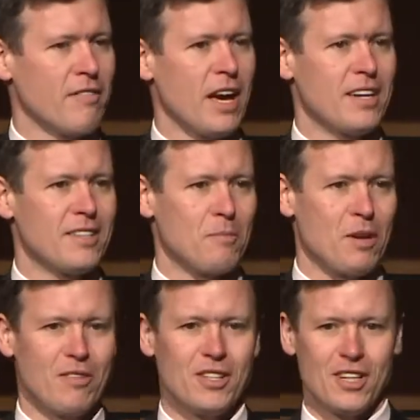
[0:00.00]
I've had the
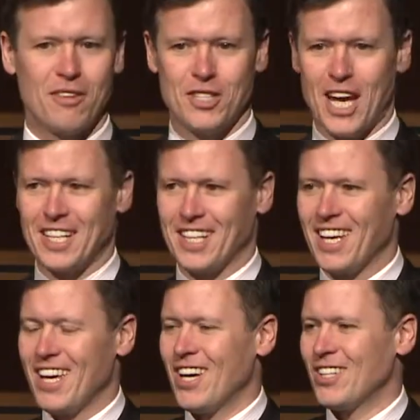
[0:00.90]
privilege of chatting
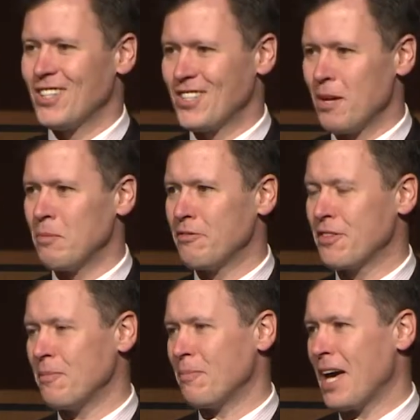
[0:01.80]
to some of
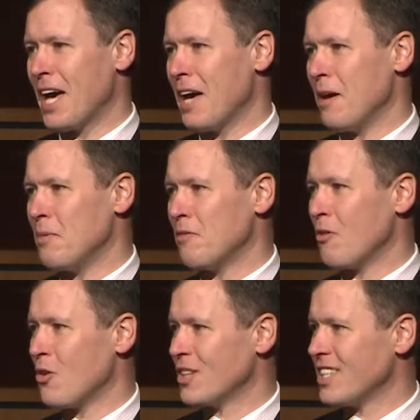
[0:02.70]
them
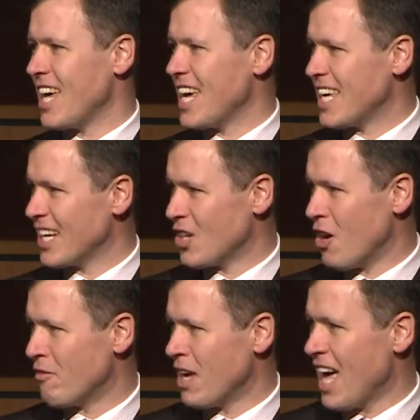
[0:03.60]
before today kicked
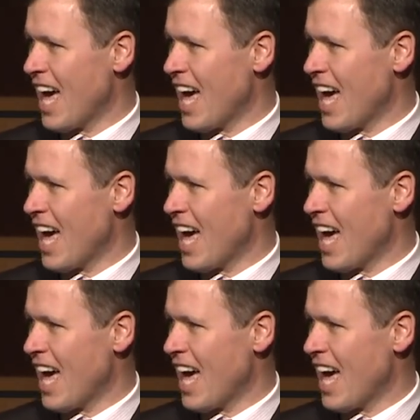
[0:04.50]
off,